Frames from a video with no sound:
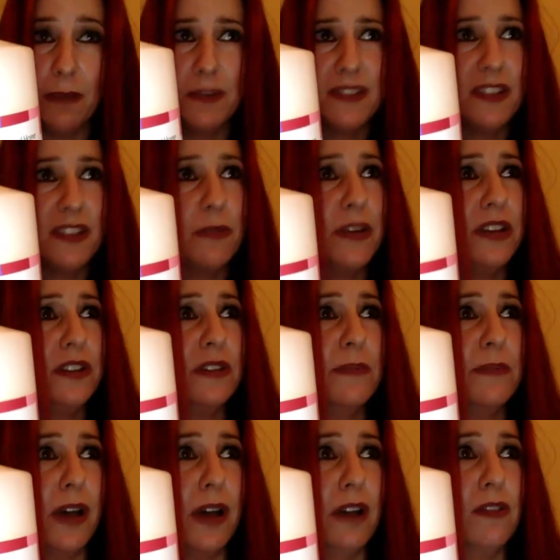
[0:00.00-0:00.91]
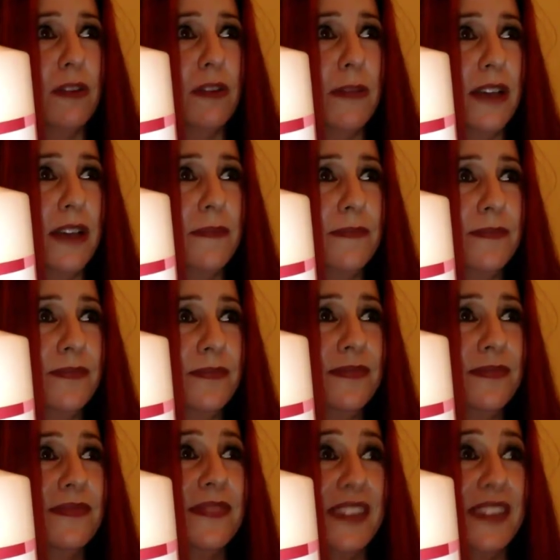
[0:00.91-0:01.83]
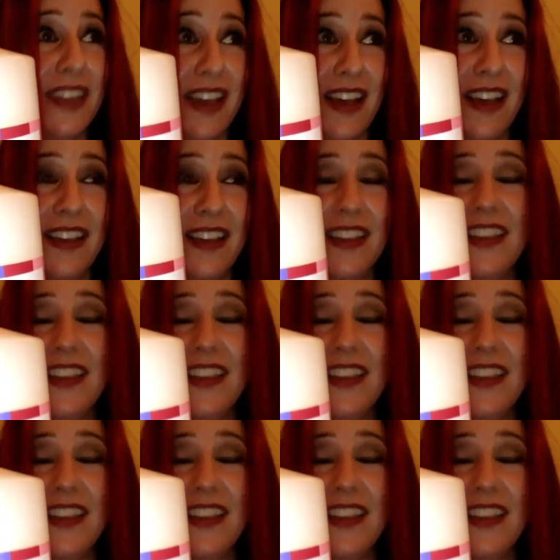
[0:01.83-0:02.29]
Does anybody know the Bagua map? Yeah.